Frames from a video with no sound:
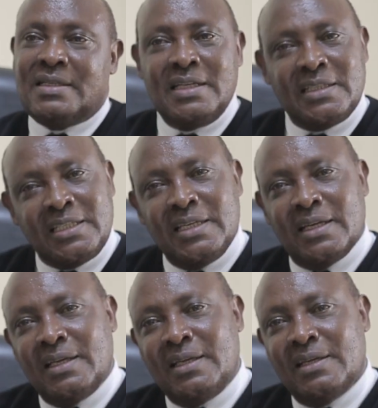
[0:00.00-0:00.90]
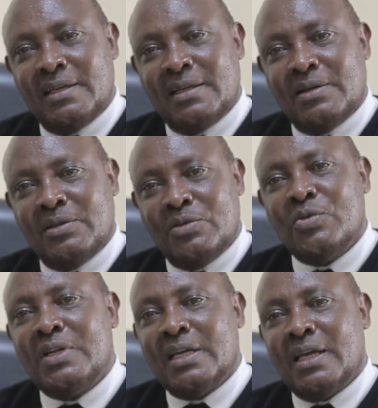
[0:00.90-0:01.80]
Teaching
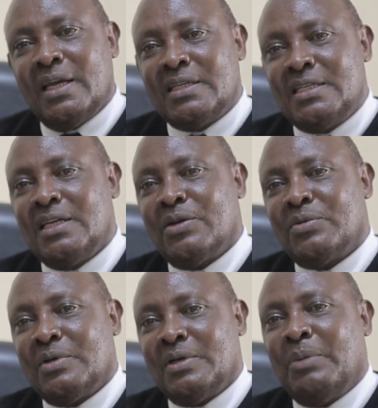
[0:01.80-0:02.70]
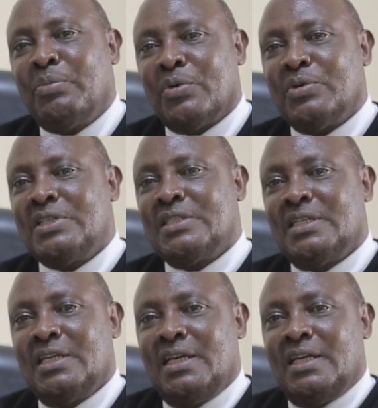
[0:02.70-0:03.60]
during ATL approach,
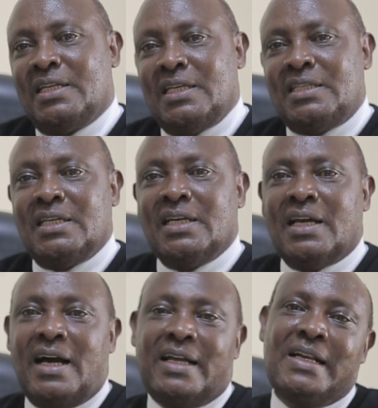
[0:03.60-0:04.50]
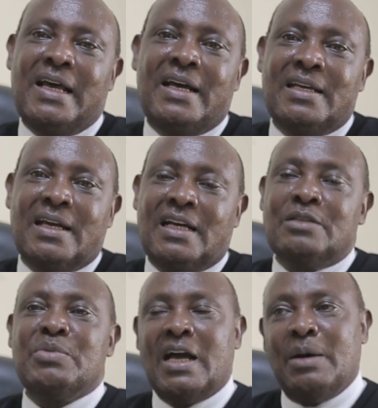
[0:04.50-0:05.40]
teaching and learning
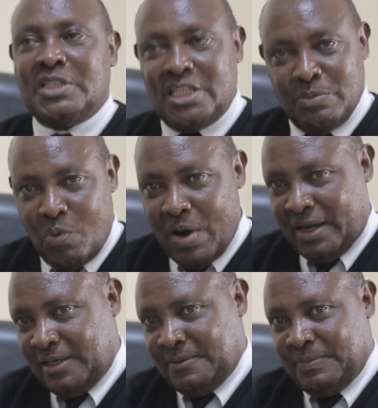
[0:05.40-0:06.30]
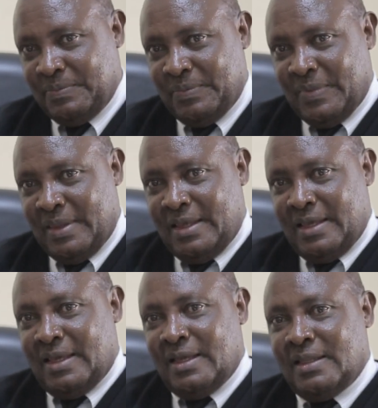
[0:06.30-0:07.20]
has become teamwork.
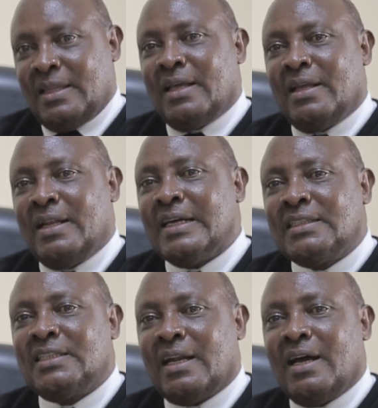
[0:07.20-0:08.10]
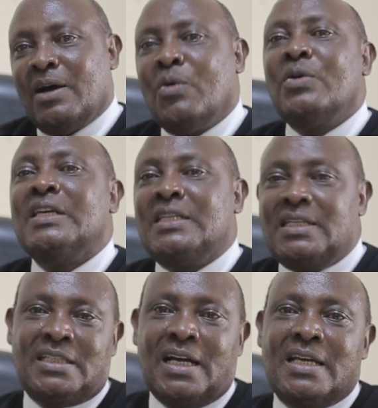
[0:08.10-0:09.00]
The lecturer or the
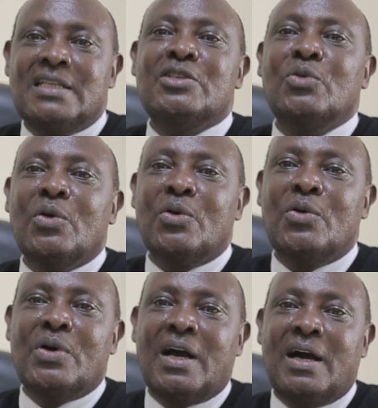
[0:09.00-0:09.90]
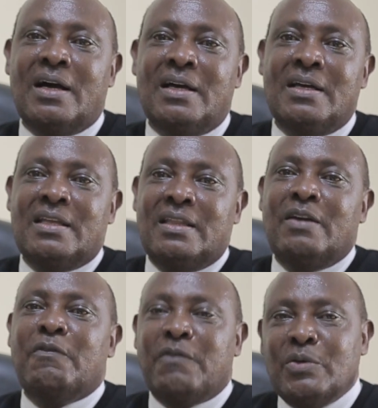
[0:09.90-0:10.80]
teacher is no longer
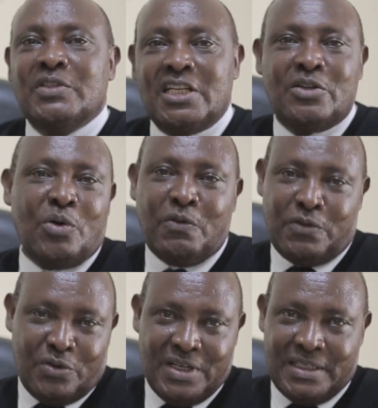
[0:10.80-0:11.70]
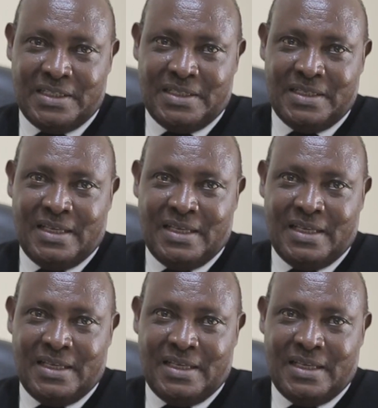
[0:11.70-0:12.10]
the fountain of knowledge.